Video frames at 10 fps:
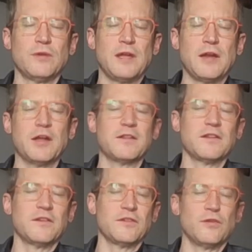carrying
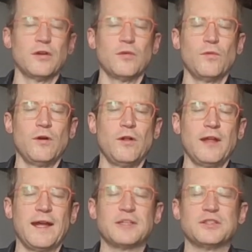things along a wall,
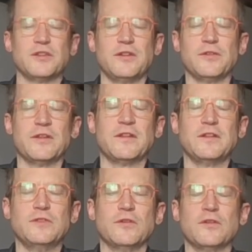actually the only thing
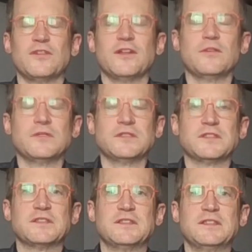you understand to
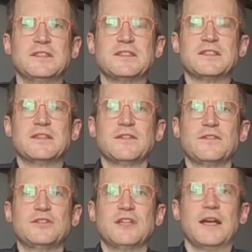exist is this
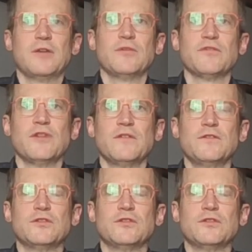shadow in front of you.